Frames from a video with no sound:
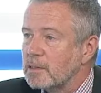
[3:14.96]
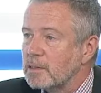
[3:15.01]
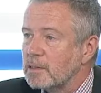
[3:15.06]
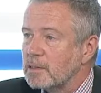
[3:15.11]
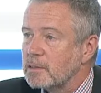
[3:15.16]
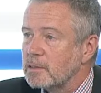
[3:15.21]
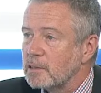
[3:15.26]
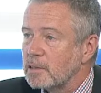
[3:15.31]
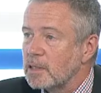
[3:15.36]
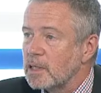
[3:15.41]

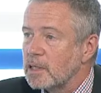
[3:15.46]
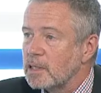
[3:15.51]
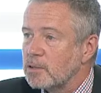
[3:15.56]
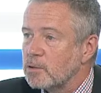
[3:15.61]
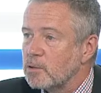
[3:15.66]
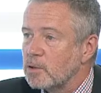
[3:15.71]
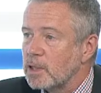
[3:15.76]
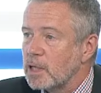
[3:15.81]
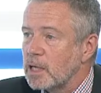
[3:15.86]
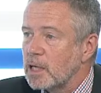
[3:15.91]
is the case
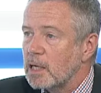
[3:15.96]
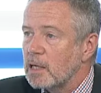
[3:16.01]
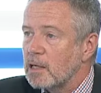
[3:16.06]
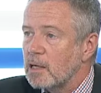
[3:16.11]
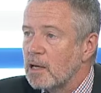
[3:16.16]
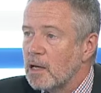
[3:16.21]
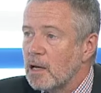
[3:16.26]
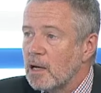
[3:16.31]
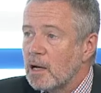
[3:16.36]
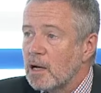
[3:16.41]
today.
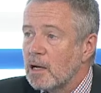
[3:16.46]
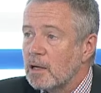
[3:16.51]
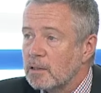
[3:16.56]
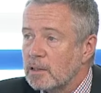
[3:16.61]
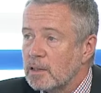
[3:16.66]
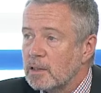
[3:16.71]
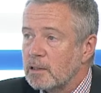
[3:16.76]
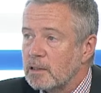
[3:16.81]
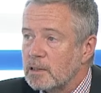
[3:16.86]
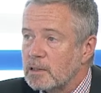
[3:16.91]
And
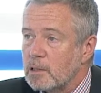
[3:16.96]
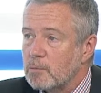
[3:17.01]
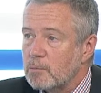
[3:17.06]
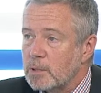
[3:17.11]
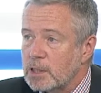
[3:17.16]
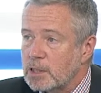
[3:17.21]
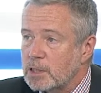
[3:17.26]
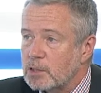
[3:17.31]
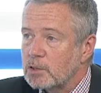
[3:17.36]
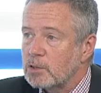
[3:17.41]
then, as I
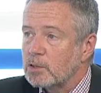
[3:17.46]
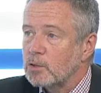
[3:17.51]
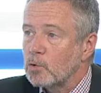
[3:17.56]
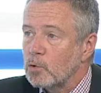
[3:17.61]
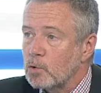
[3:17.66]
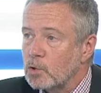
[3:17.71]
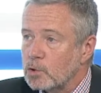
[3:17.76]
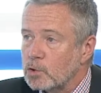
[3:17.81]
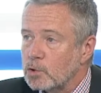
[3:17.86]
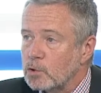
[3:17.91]
mentioned,
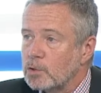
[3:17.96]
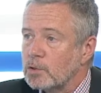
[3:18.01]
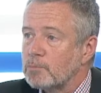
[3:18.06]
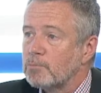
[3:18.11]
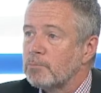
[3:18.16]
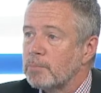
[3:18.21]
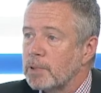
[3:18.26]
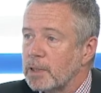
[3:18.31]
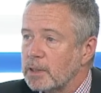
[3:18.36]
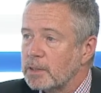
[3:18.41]
also the
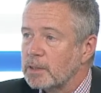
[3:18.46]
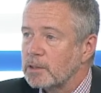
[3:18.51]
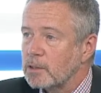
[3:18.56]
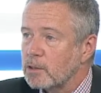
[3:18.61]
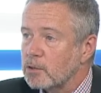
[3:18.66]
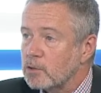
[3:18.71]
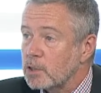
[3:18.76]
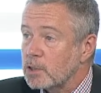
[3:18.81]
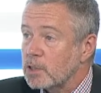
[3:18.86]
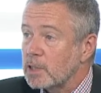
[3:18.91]
building the
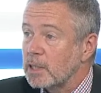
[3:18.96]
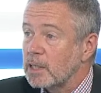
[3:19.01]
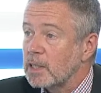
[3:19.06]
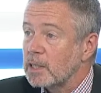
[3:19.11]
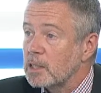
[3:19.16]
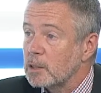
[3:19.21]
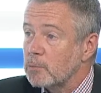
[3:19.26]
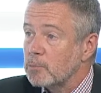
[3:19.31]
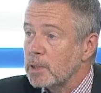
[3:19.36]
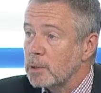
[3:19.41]
trust and
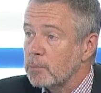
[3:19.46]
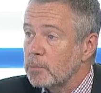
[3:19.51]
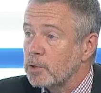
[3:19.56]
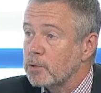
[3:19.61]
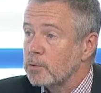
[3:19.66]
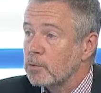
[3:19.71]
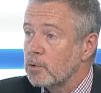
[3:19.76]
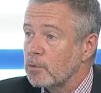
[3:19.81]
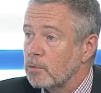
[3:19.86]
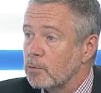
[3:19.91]
getting people
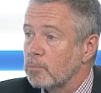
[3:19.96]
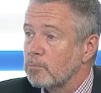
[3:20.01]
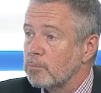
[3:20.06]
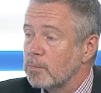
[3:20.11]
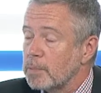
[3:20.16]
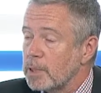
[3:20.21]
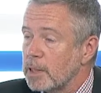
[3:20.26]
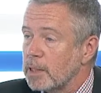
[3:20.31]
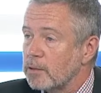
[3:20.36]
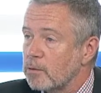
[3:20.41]
to
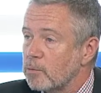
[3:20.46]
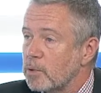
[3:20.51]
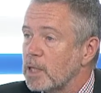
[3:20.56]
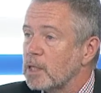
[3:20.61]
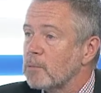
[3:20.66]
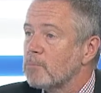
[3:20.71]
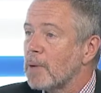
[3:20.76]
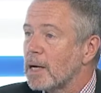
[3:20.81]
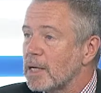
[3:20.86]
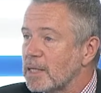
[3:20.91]
be in the
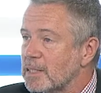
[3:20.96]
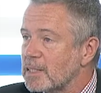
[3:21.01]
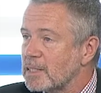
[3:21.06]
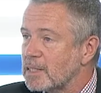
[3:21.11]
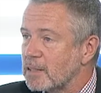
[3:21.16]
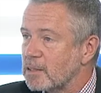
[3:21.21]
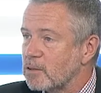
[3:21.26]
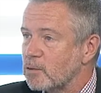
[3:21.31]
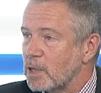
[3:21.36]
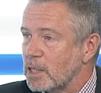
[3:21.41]
right
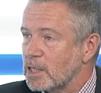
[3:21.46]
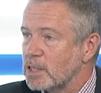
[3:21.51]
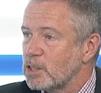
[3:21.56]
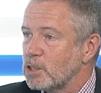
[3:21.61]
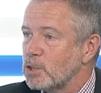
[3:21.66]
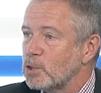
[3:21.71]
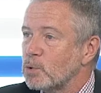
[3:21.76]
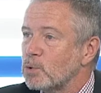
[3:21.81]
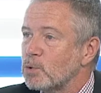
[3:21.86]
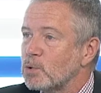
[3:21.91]
mindset to
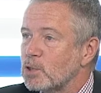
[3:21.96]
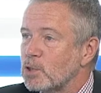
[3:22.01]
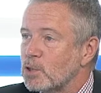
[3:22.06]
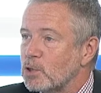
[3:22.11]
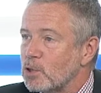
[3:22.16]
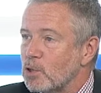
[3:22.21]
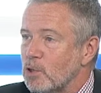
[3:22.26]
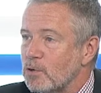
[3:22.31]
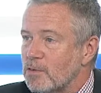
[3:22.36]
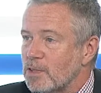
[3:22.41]
actually use the
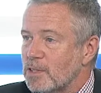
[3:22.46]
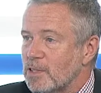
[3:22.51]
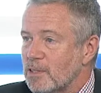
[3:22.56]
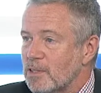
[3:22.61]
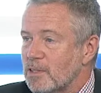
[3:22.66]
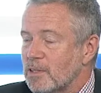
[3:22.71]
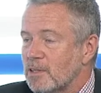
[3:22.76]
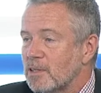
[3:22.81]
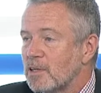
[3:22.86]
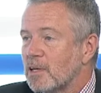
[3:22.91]

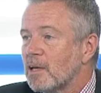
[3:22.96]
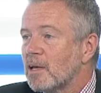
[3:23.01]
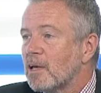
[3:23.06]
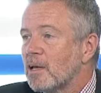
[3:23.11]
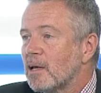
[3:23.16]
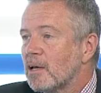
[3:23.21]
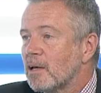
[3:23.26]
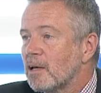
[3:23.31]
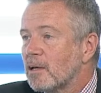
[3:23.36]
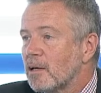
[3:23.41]
services
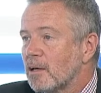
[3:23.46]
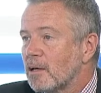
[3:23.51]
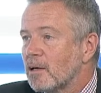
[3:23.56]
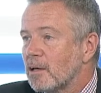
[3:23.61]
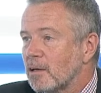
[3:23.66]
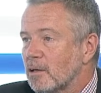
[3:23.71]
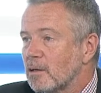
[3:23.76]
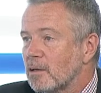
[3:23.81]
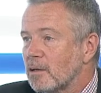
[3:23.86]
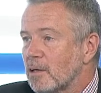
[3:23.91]

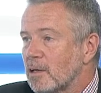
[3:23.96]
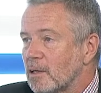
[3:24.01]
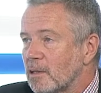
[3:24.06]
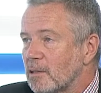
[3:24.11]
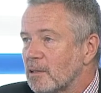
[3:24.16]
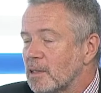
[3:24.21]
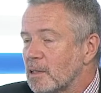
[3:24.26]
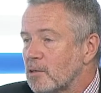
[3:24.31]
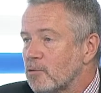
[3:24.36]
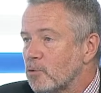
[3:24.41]
and
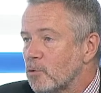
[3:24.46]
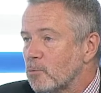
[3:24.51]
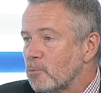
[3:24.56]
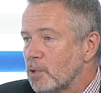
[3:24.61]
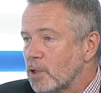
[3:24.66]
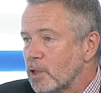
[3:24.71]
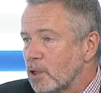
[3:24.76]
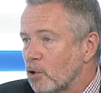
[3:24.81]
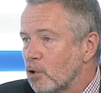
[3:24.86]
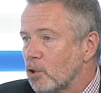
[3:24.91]
therefore
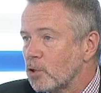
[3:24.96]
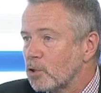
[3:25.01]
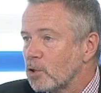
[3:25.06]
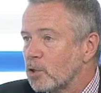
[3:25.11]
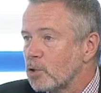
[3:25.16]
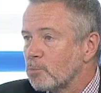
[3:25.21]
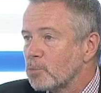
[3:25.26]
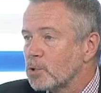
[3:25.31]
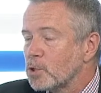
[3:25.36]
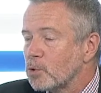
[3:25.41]
bring on the
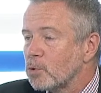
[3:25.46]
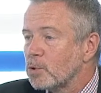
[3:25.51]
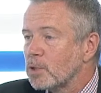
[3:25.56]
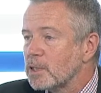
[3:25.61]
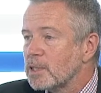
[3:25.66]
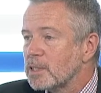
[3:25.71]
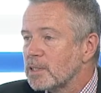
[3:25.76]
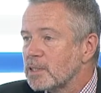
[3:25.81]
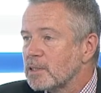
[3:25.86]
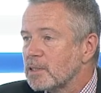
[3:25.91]

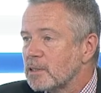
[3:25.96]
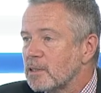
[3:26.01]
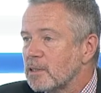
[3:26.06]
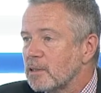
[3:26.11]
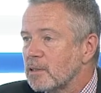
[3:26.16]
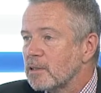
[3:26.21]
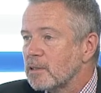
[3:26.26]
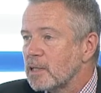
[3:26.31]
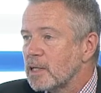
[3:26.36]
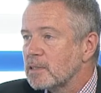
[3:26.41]
opportunities.
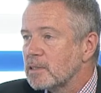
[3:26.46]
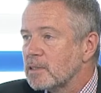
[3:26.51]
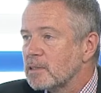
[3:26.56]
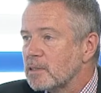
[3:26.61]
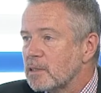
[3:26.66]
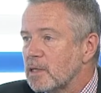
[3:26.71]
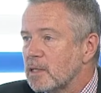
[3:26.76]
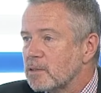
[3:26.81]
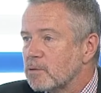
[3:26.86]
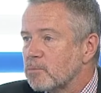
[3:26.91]
That's
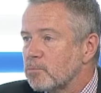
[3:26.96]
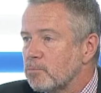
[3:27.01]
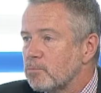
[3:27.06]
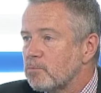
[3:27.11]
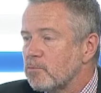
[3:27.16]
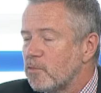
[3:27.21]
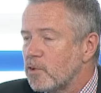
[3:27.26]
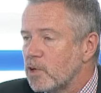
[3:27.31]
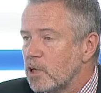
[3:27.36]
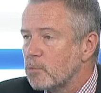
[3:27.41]

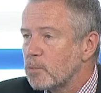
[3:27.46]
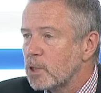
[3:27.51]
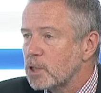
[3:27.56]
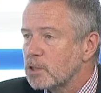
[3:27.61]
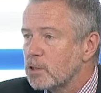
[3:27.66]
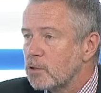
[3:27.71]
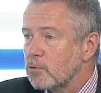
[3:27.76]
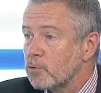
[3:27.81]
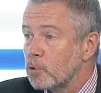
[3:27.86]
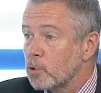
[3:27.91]
very
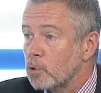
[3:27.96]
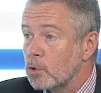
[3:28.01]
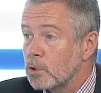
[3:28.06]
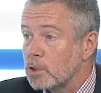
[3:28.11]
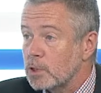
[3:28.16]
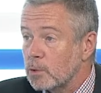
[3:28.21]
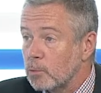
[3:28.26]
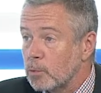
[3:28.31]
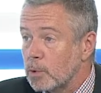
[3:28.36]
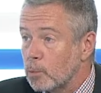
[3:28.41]
much our
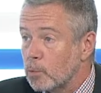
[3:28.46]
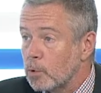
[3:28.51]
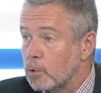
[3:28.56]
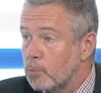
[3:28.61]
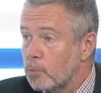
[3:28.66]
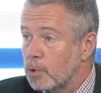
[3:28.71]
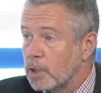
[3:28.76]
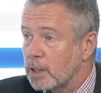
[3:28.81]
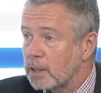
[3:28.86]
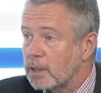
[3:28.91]
focus, and we
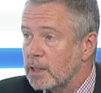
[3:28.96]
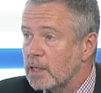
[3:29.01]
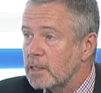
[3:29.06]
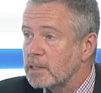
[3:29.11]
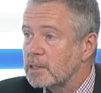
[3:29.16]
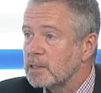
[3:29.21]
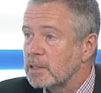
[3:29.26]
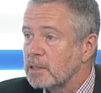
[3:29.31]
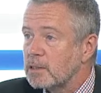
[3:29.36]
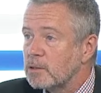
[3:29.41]
would bring
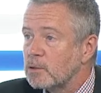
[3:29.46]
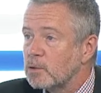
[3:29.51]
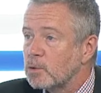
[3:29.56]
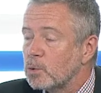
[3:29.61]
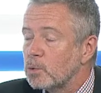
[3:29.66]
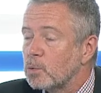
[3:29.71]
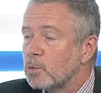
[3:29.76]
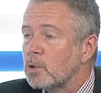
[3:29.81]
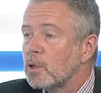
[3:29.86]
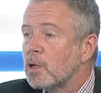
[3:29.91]
that
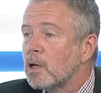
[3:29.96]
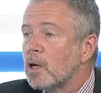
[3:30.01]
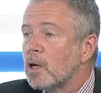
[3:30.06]
into